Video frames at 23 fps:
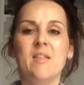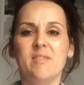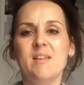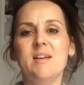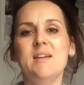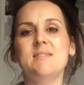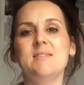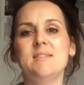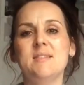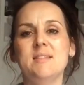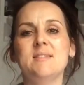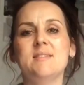
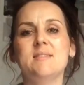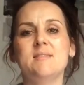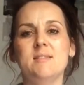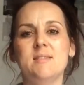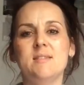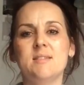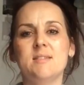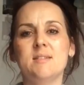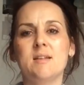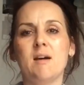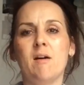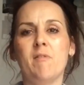This is
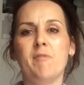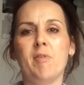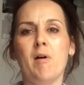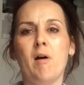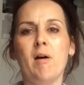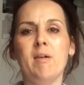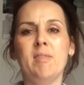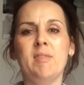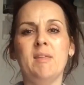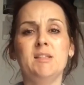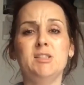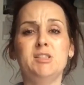the stuff that
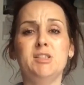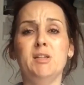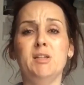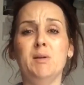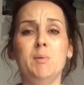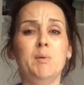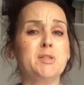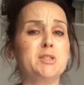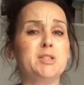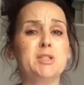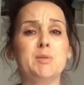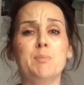I think, do you
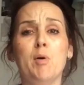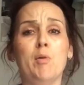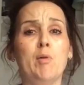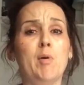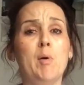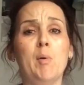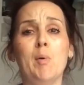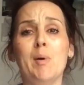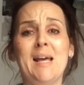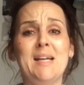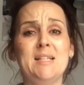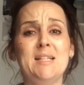know what,
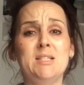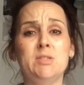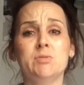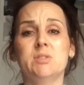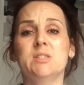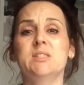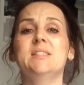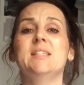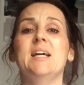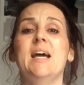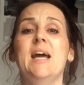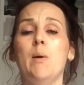tomorrow or later
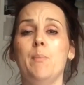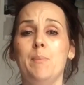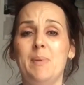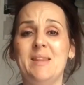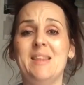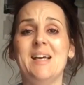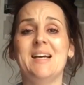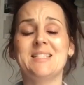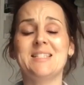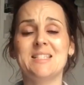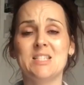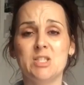on today, it'll be
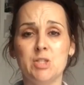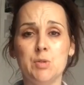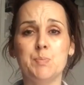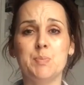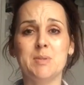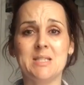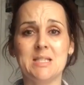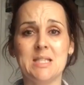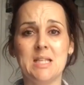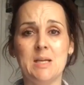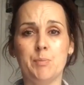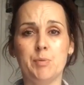that
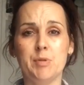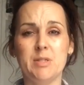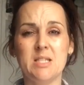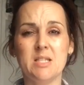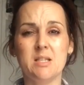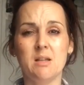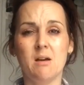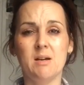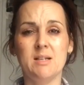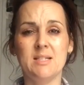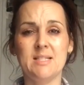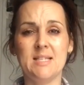super slippery,
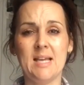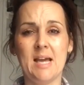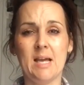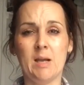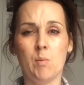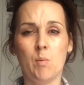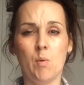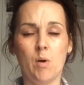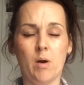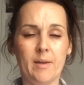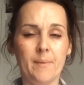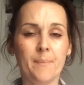slidey egg
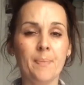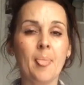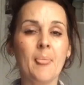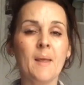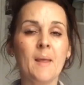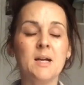white.